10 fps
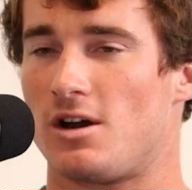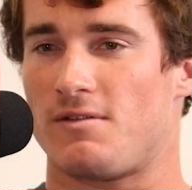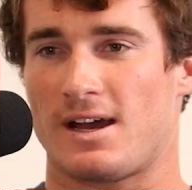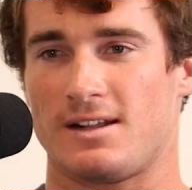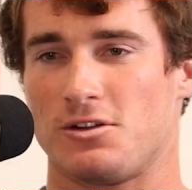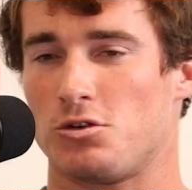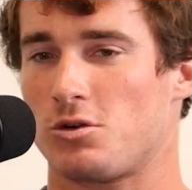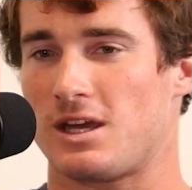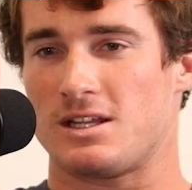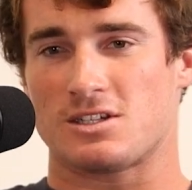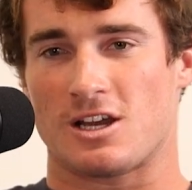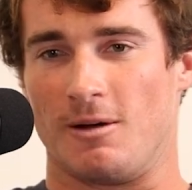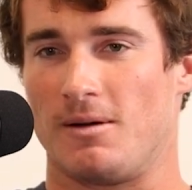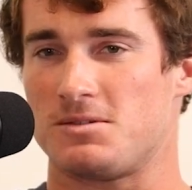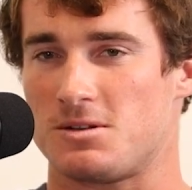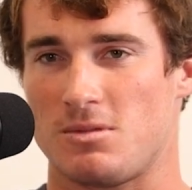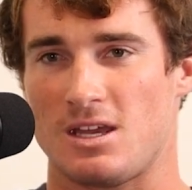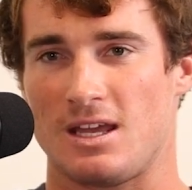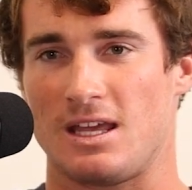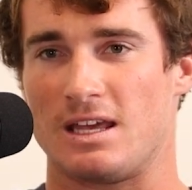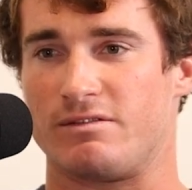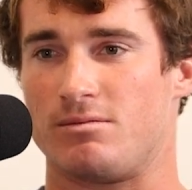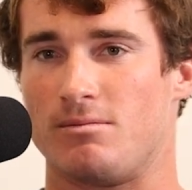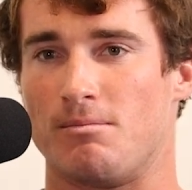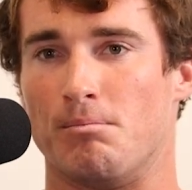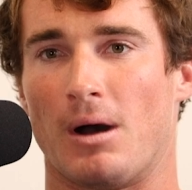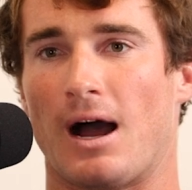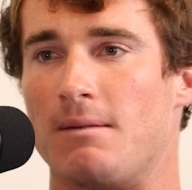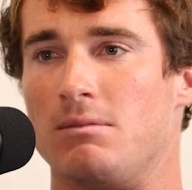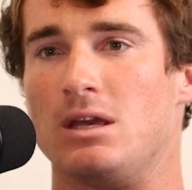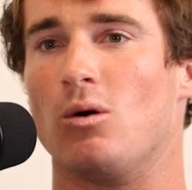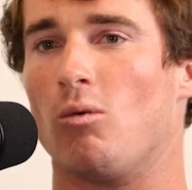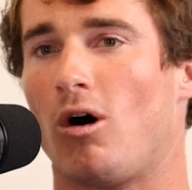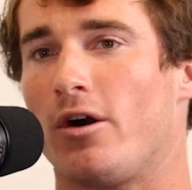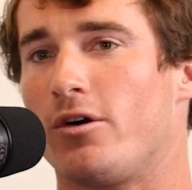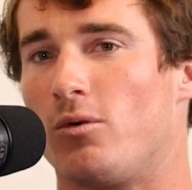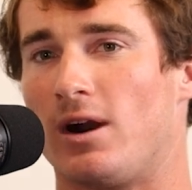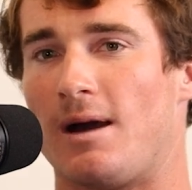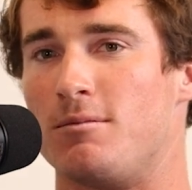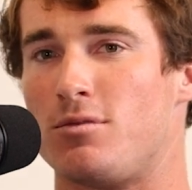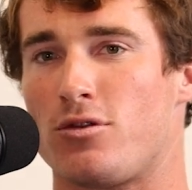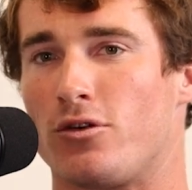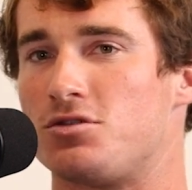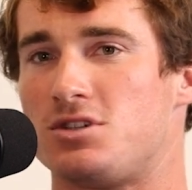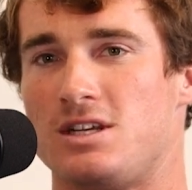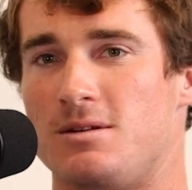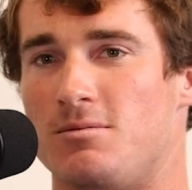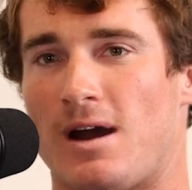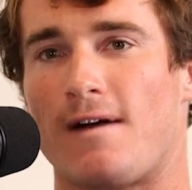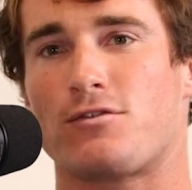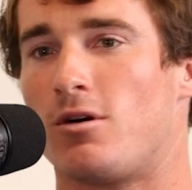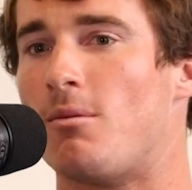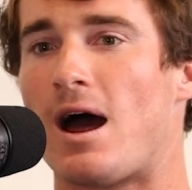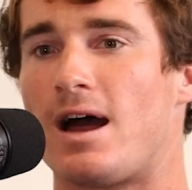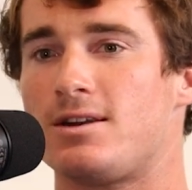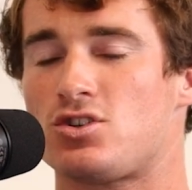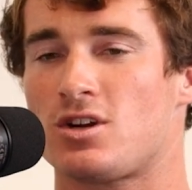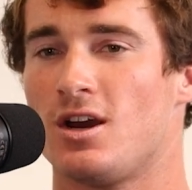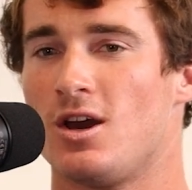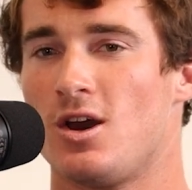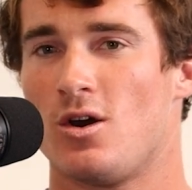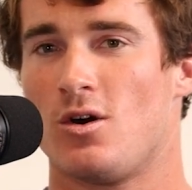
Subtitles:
I've had little kids come up to me and buy me a water when I'm thirsty after a match